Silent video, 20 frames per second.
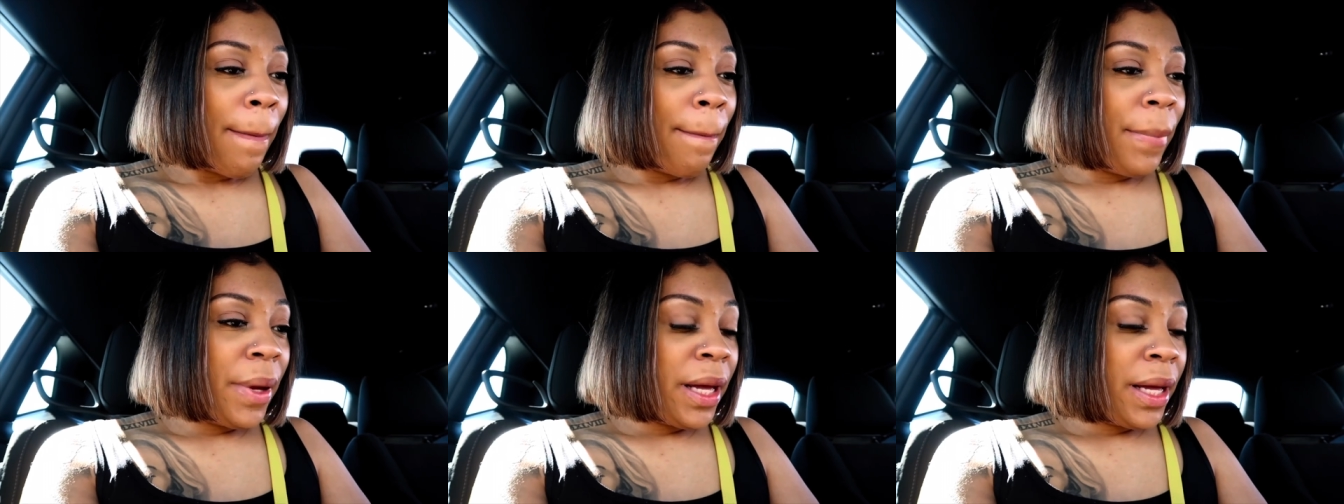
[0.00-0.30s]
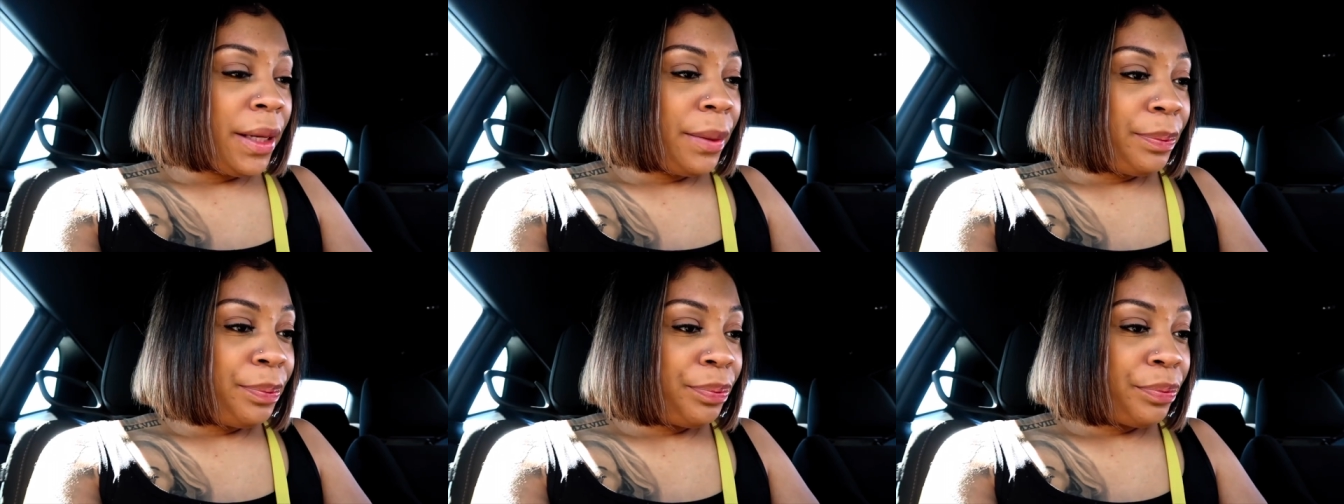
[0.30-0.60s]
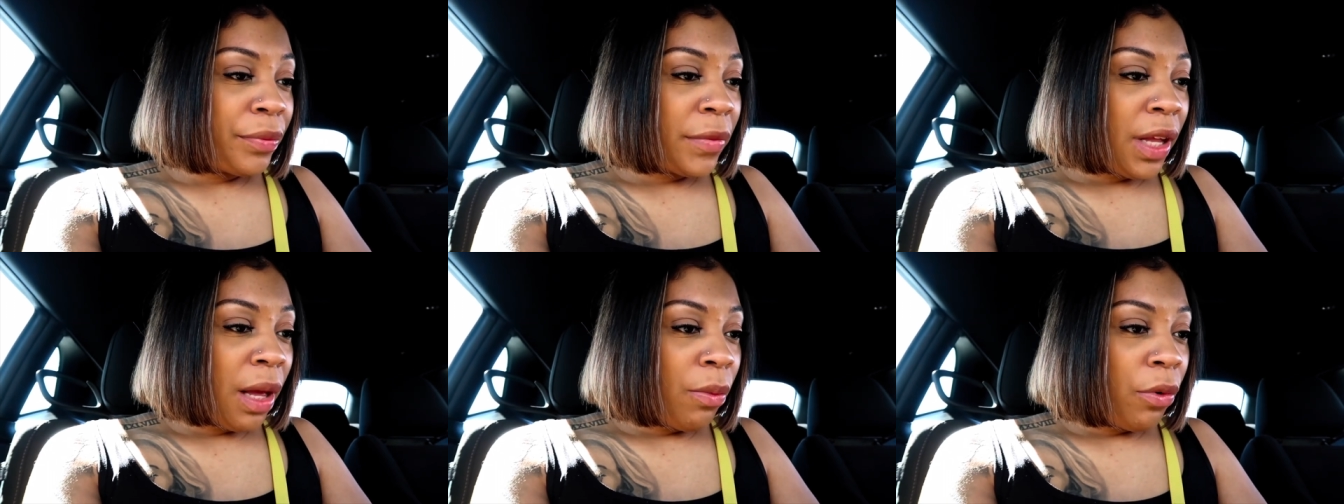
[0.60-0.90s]
But
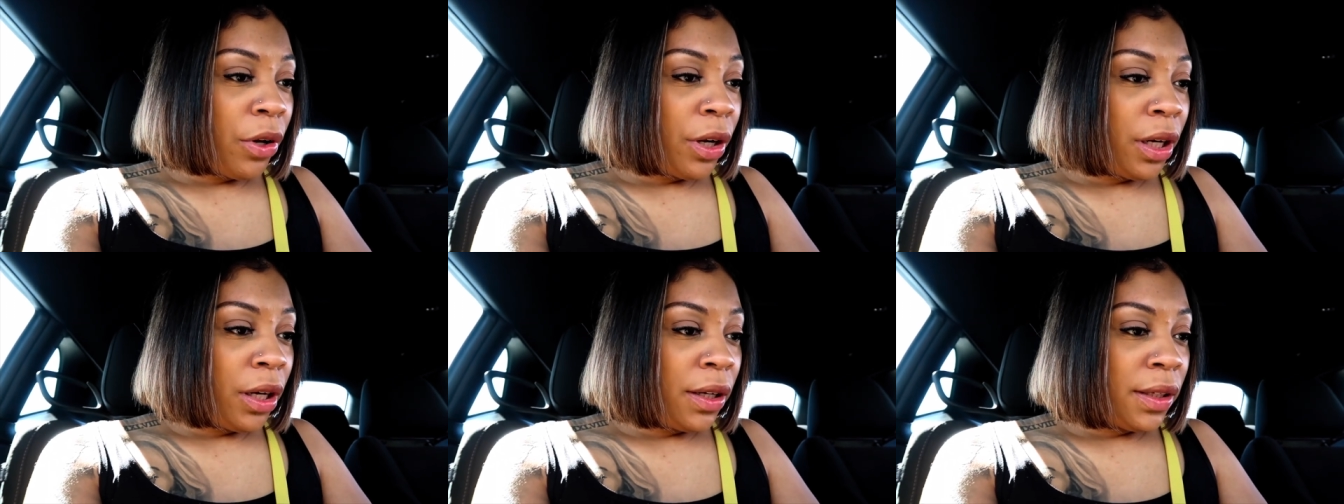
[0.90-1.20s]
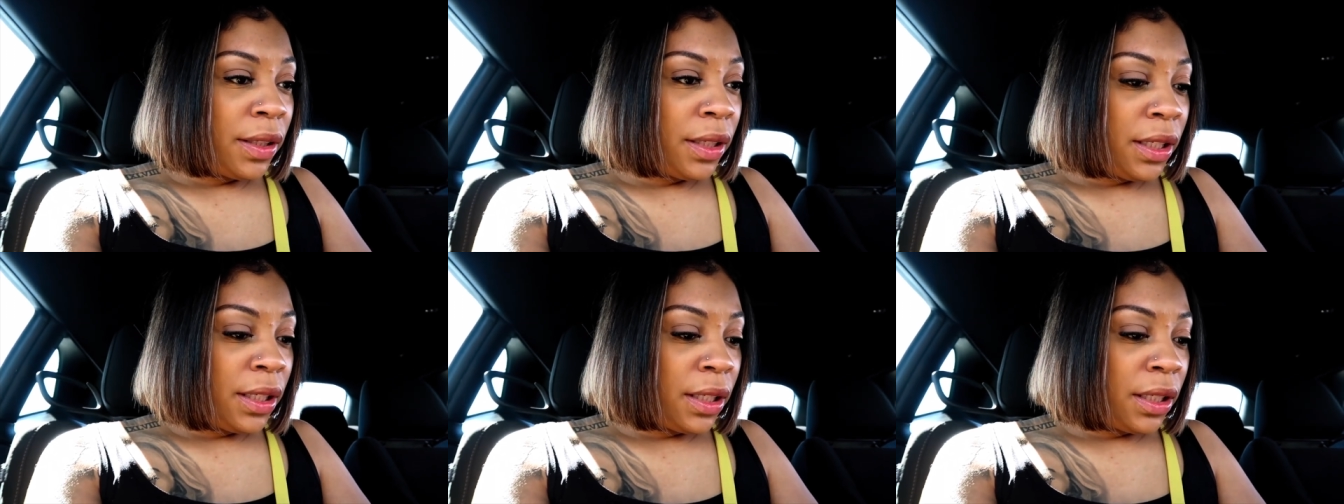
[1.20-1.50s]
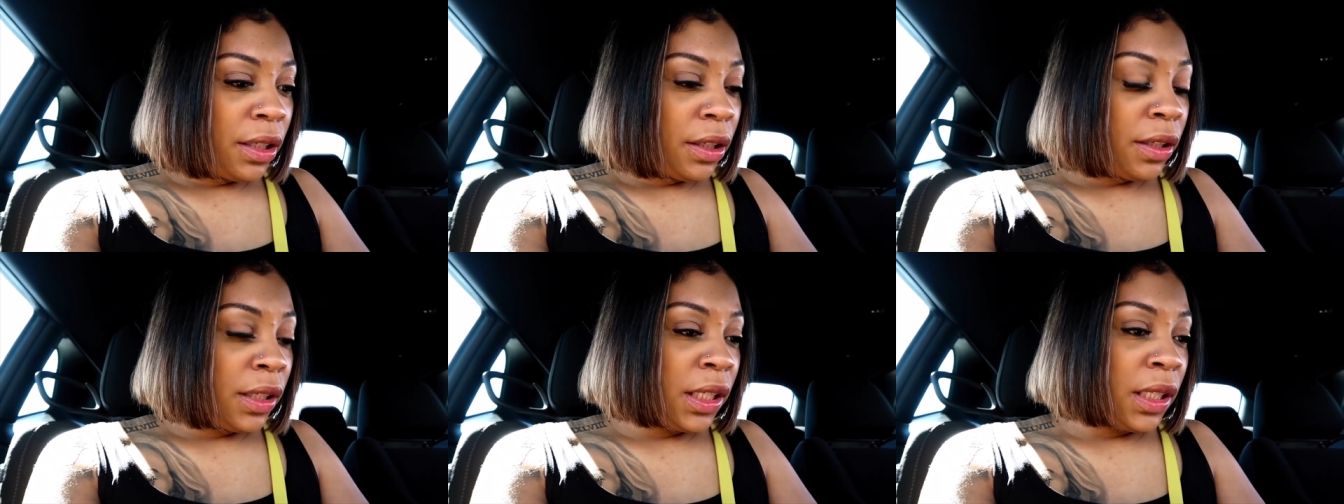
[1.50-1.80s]
I'm gonna go to
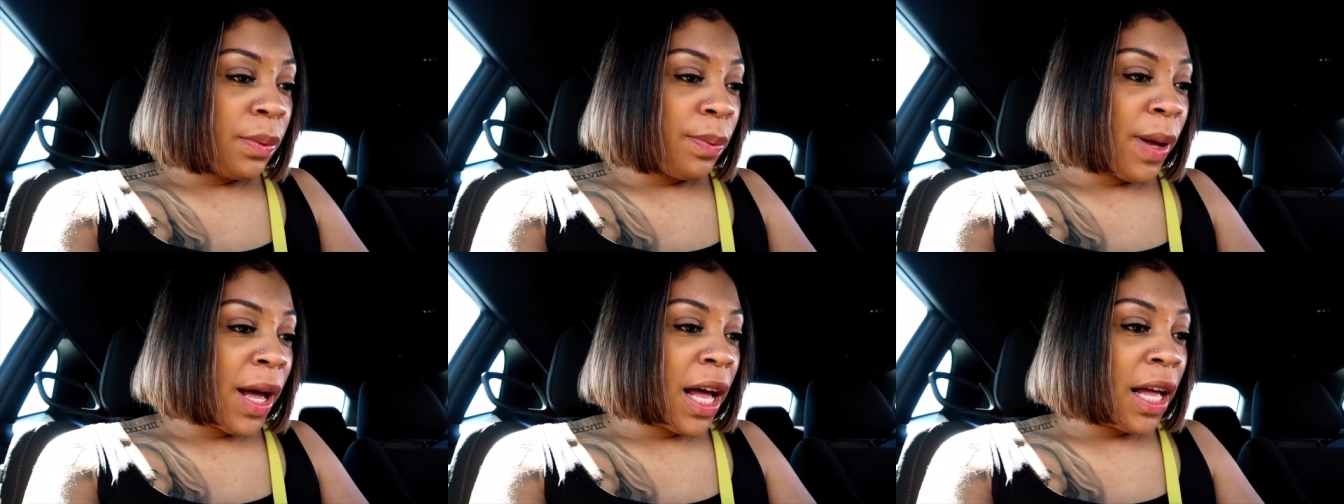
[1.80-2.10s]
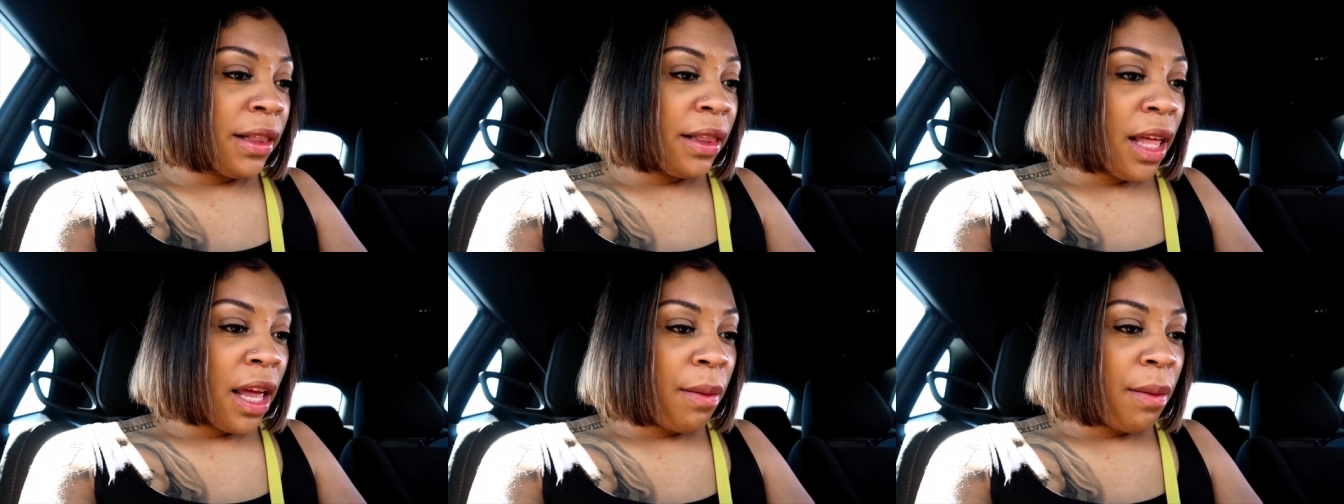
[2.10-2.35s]
this little spot.